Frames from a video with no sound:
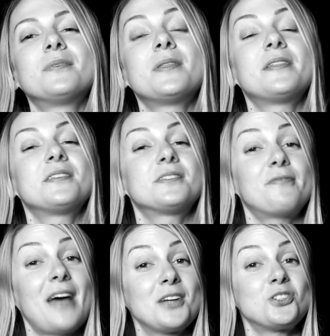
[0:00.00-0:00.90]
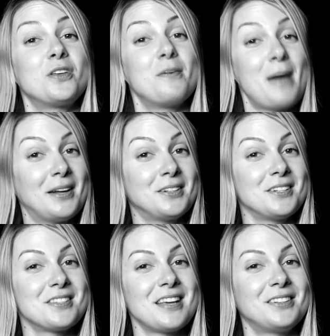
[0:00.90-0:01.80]
In this fashion, the matter
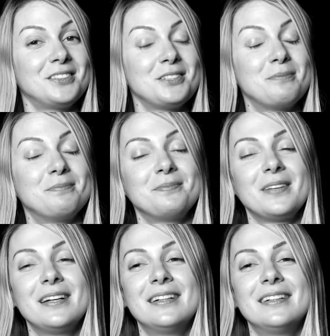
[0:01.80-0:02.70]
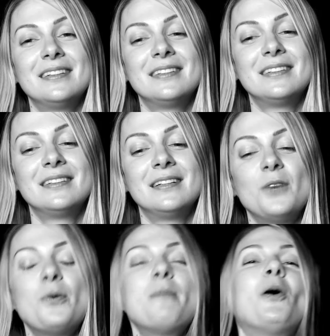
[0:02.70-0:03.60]
is settled.
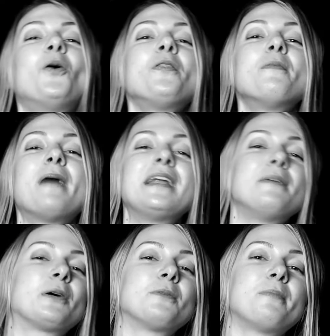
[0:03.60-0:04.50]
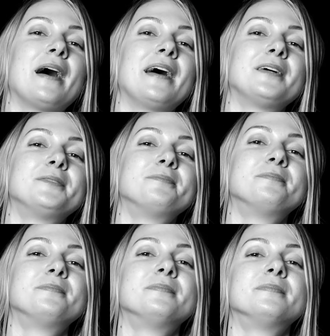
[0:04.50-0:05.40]
We behold the mighty burn pile.
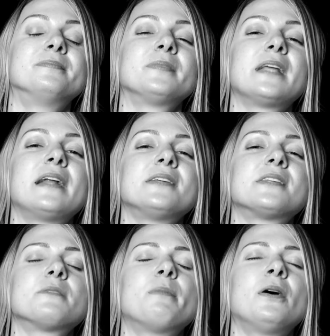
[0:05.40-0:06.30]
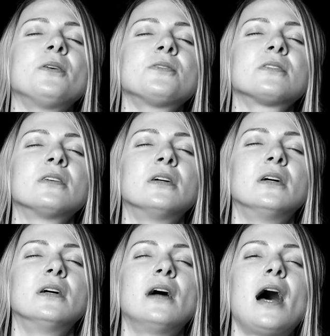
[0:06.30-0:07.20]
Daddy says, boss,
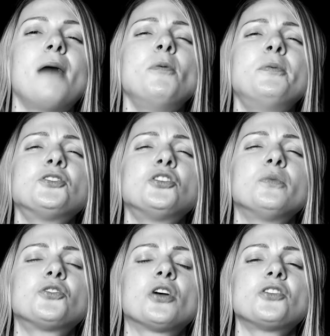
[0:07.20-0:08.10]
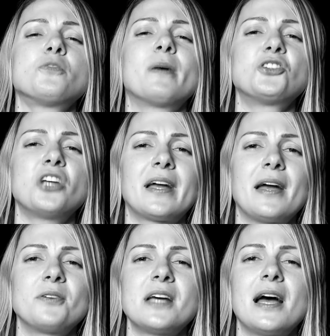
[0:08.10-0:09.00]
I'm gonna put you in charge of my
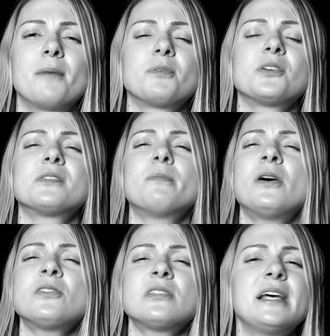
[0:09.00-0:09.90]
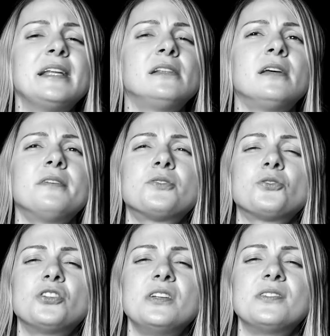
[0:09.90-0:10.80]
checkout time because the boss lady loves her
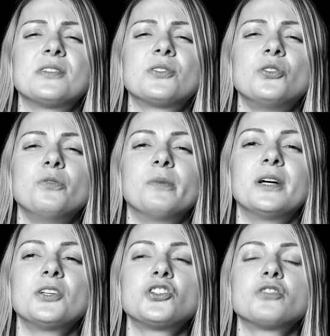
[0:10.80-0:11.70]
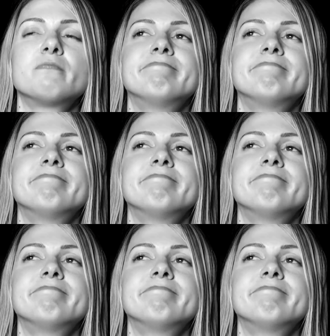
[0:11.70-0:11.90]
Jesus too much.